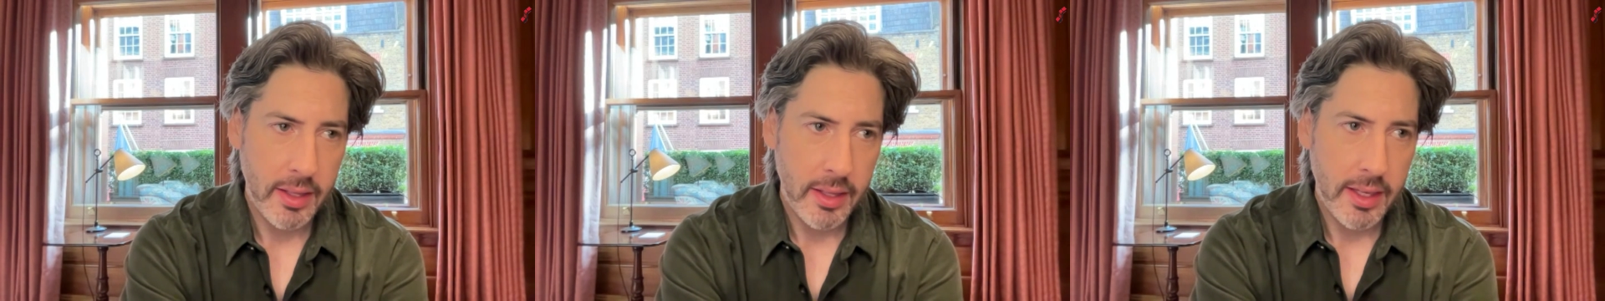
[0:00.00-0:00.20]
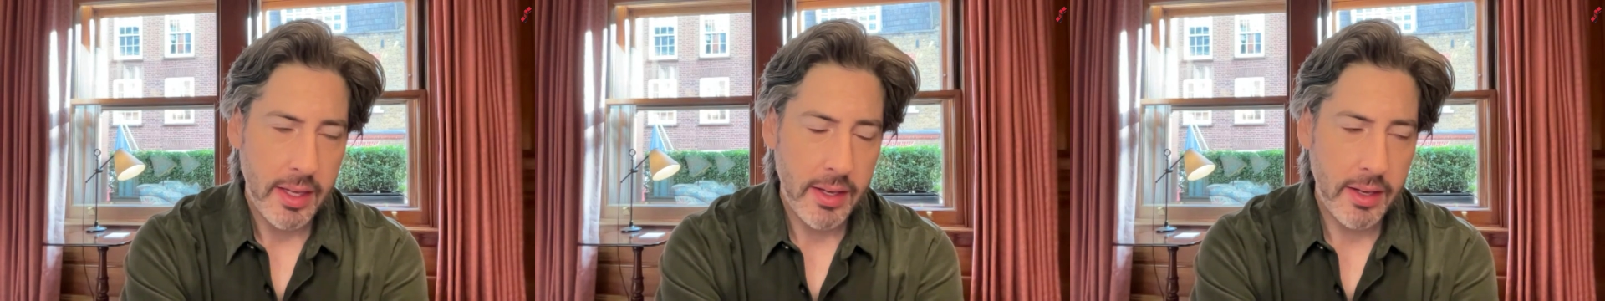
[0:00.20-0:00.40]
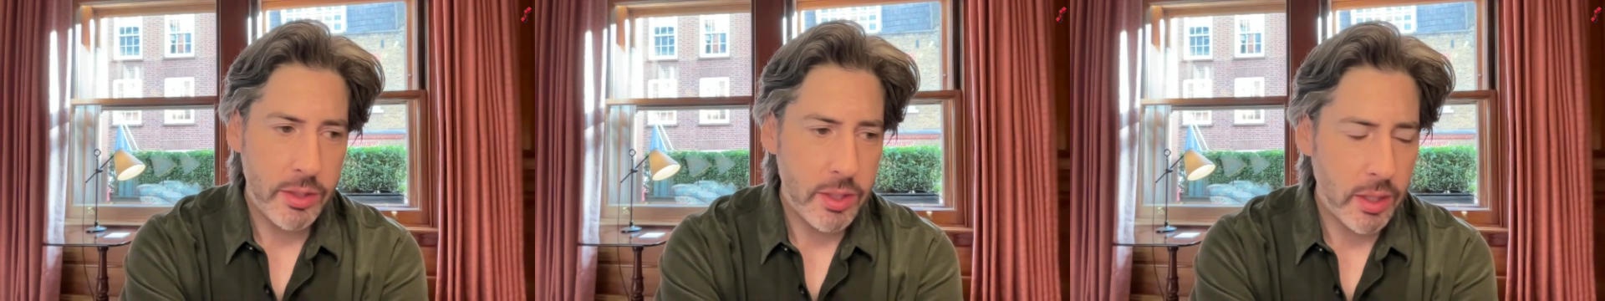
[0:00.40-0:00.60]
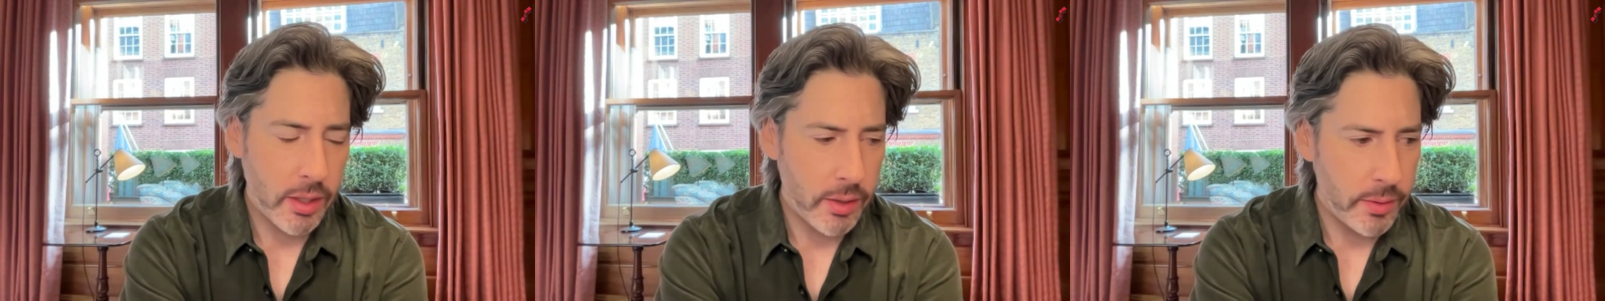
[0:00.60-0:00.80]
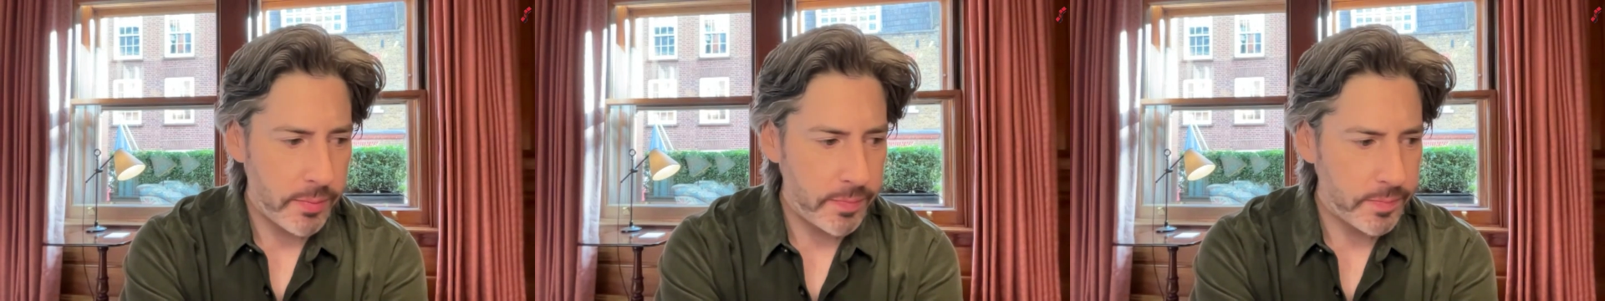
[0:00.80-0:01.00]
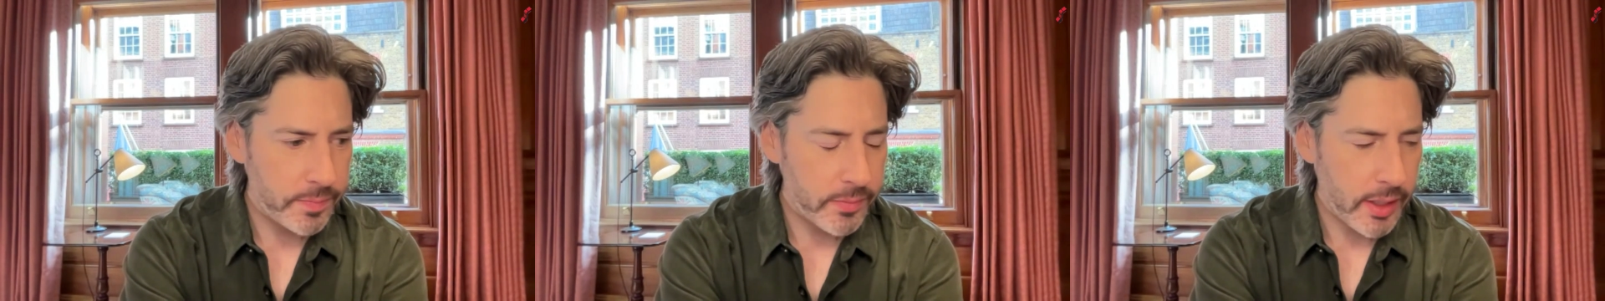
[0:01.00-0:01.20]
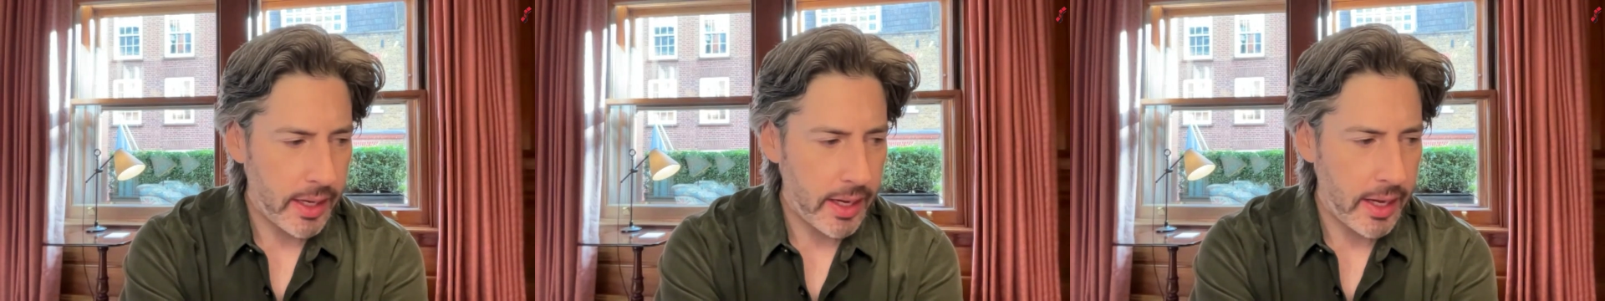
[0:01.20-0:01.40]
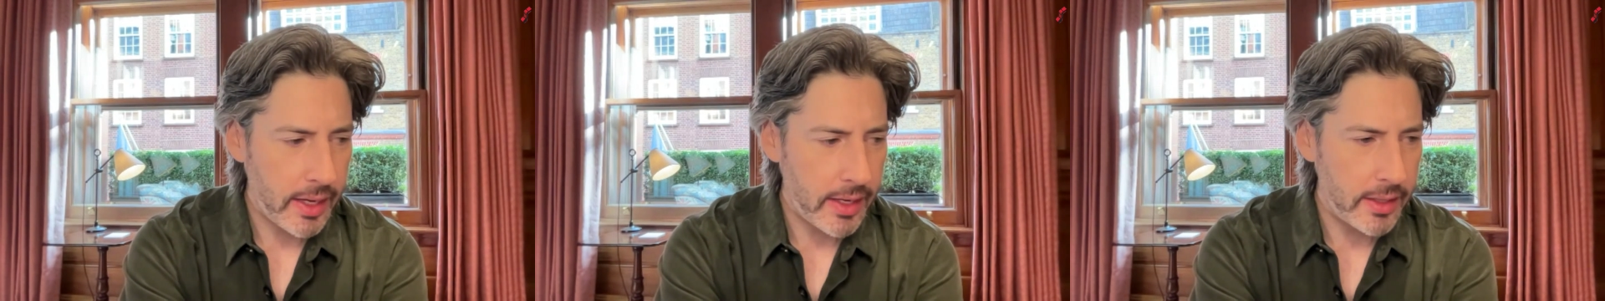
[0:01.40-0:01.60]
He also
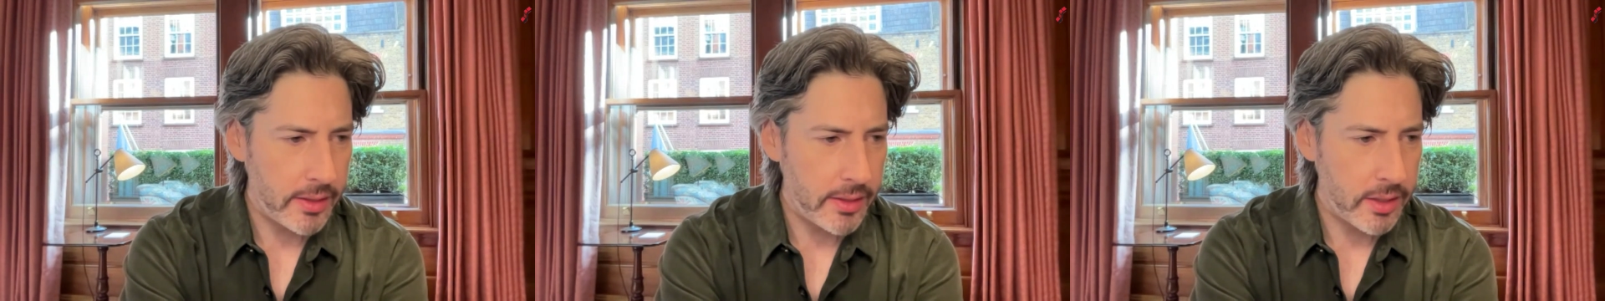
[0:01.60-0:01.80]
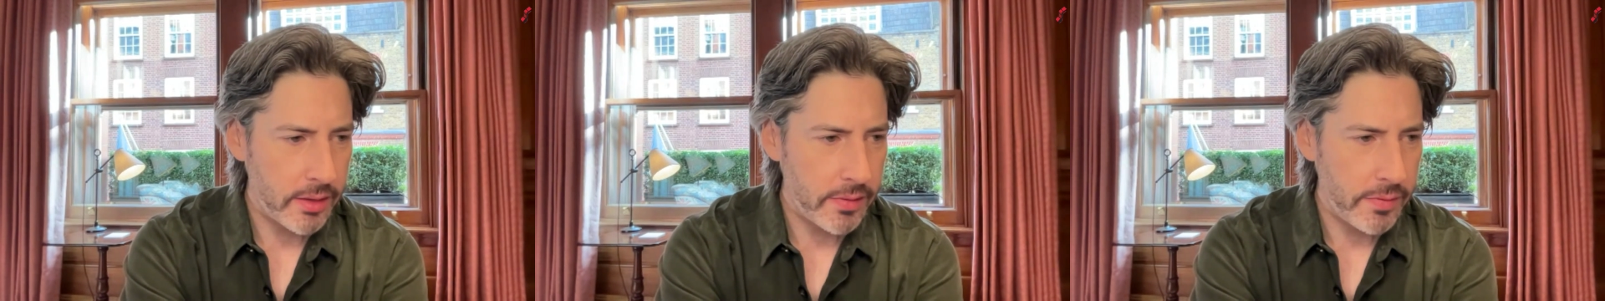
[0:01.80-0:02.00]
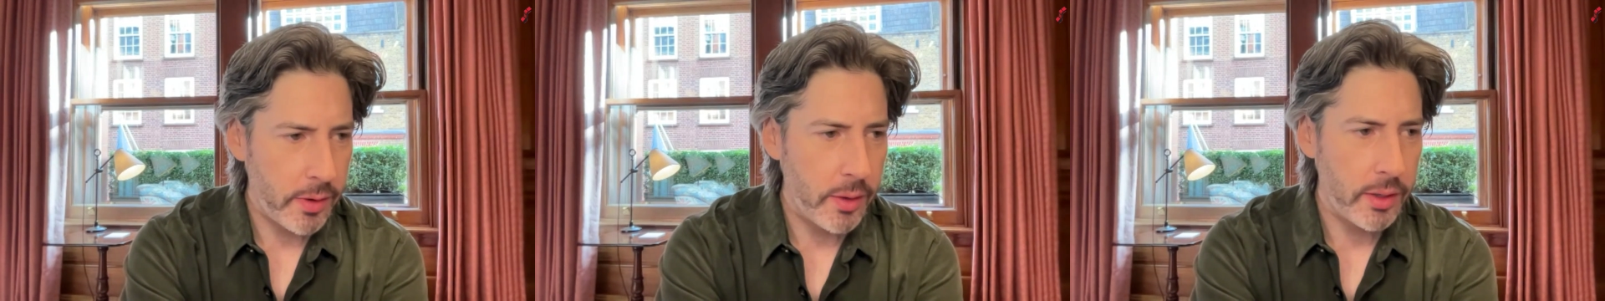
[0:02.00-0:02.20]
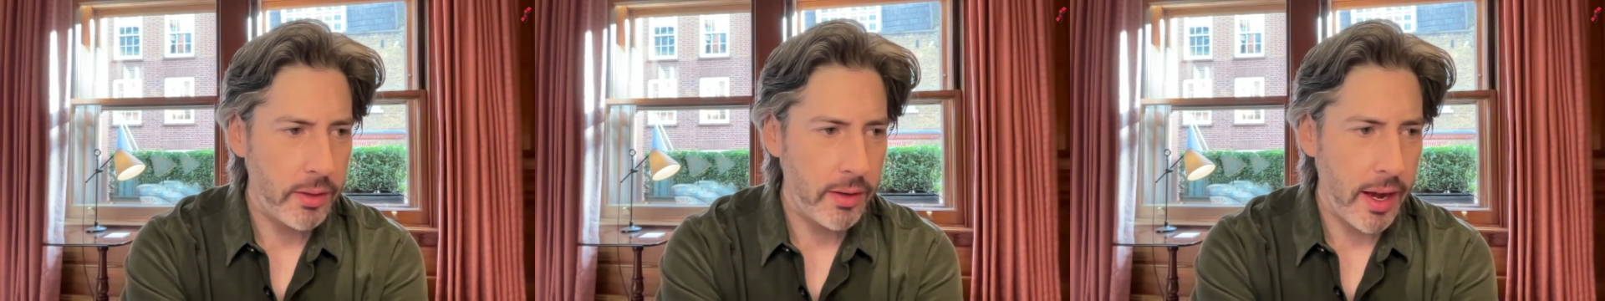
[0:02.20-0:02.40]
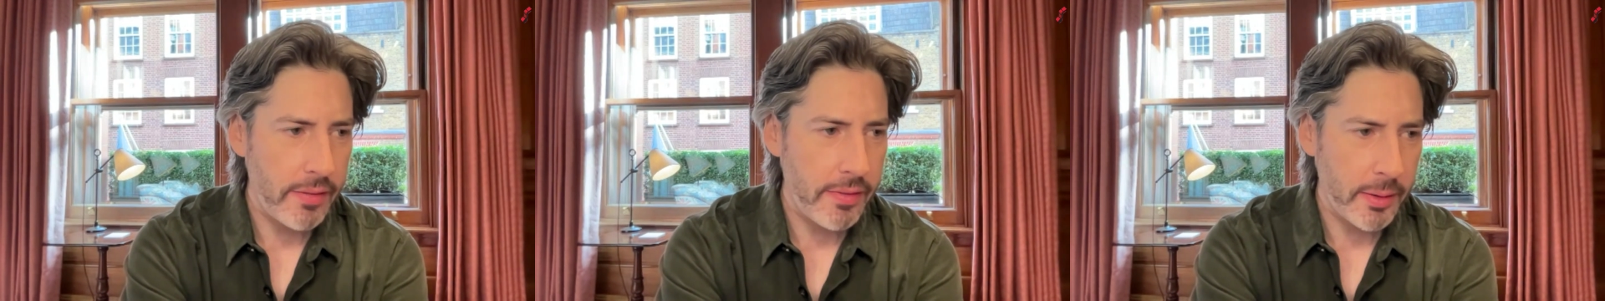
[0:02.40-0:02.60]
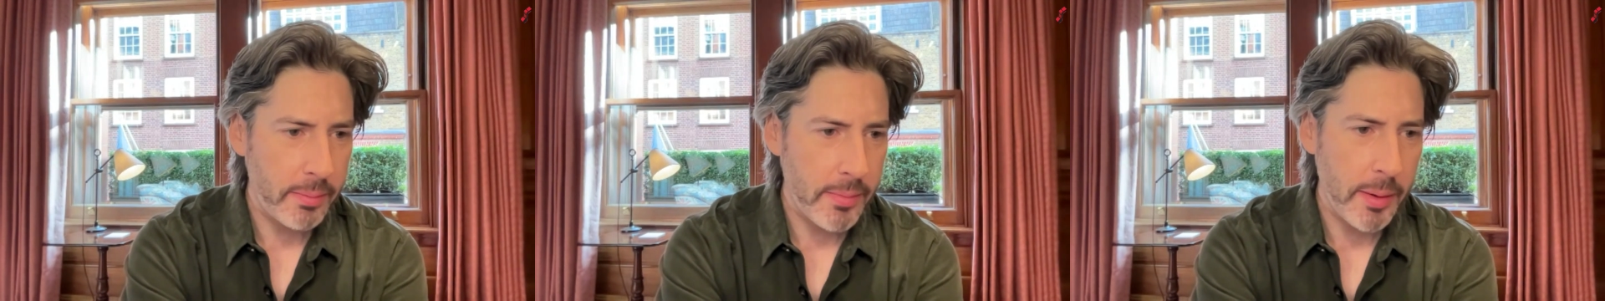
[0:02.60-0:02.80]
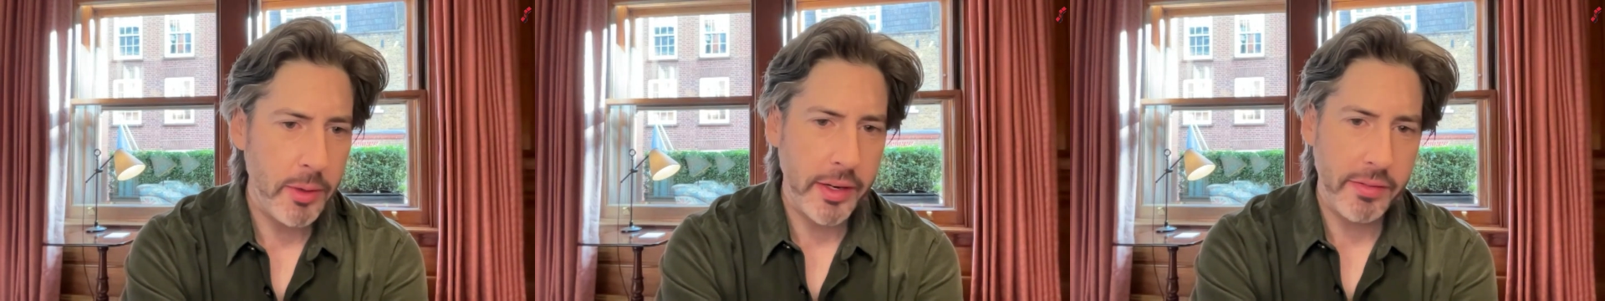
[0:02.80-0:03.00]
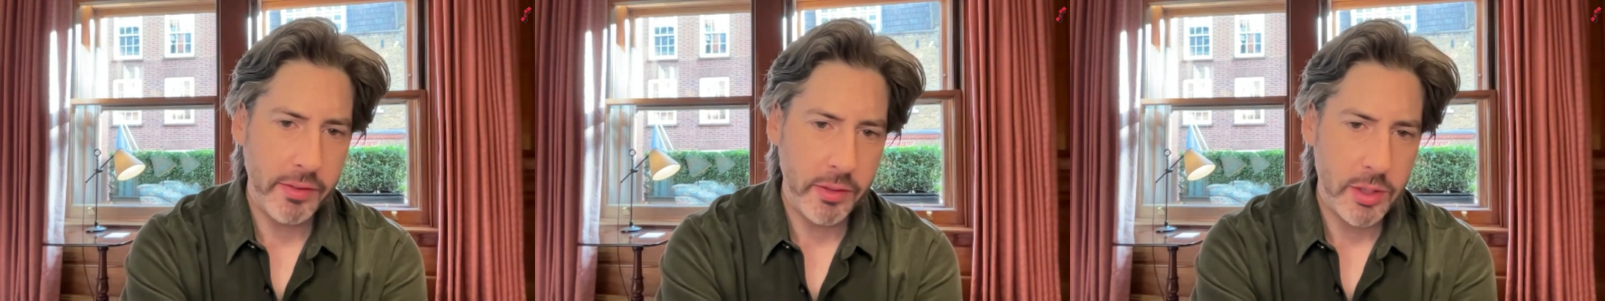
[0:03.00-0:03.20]
has a photographic
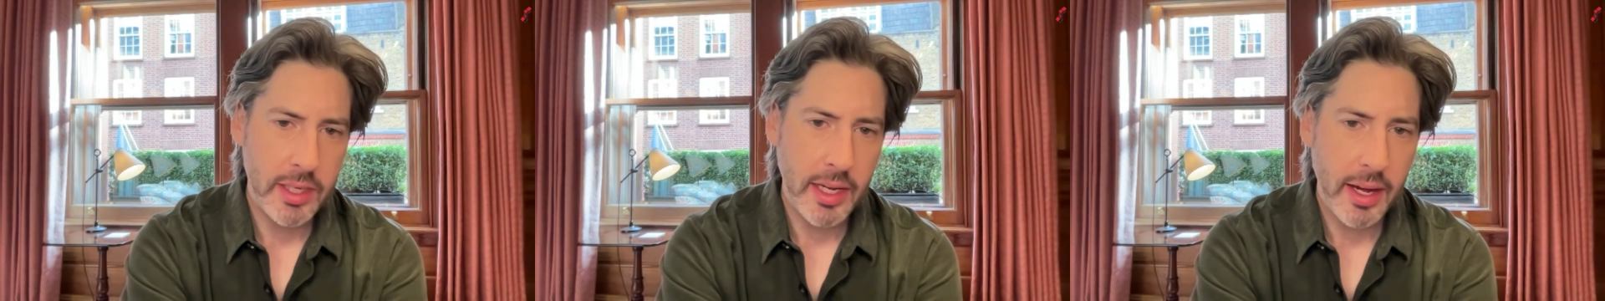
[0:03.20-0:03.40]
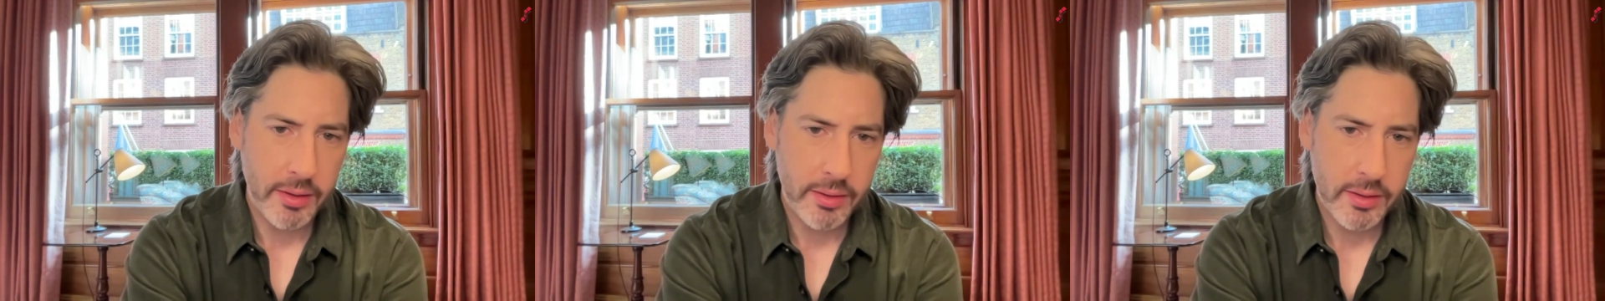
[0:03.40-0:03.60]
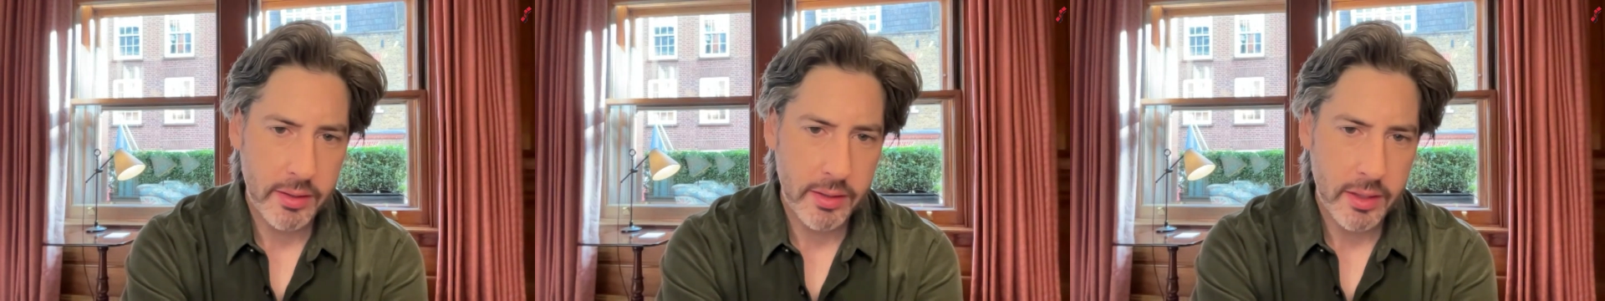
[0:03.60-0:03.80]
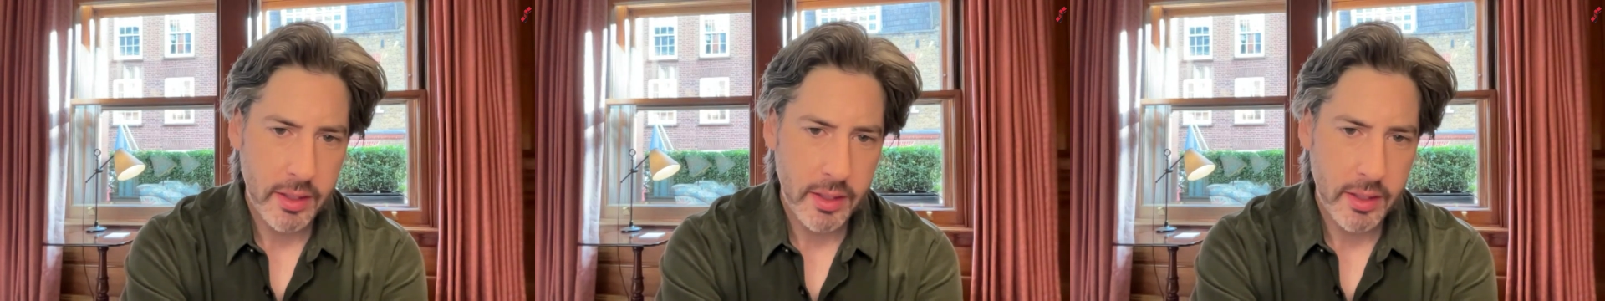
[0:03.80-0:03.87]
memory for sound,